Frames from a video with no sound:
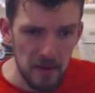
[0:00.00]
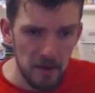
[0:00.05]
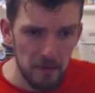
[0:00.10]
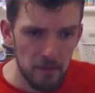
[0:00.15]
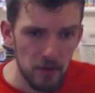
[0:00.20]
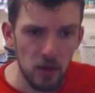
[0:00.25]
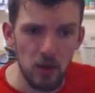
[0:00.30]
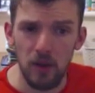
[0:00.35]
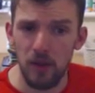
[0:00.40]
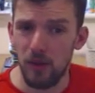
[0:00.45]

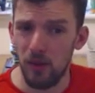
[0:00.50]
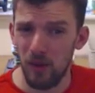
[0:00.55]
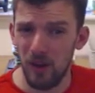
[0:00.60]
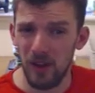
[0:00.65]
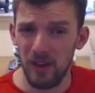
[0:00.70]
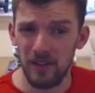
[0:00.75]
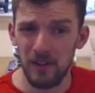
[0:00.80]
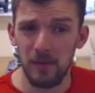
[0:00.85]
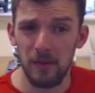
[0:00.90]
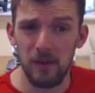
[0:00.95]
You'd have thought I'd
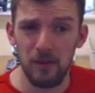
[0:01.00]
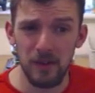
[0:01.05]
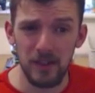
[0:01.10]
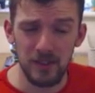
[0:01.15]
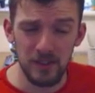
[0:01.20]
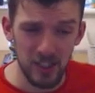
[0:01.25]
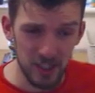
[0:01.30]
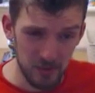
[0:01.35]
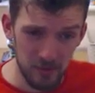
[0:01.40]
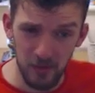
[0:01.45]
have done my
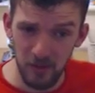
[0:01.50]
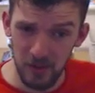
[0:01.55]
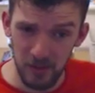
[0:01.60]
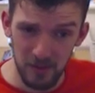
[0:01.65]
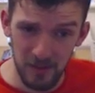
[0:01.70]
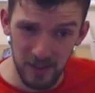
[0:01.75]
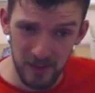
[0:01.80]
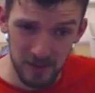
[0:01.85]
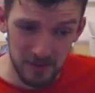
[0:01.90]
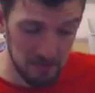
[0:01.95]
research before
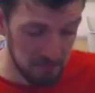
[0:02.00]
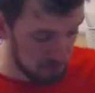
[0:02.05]
doing this.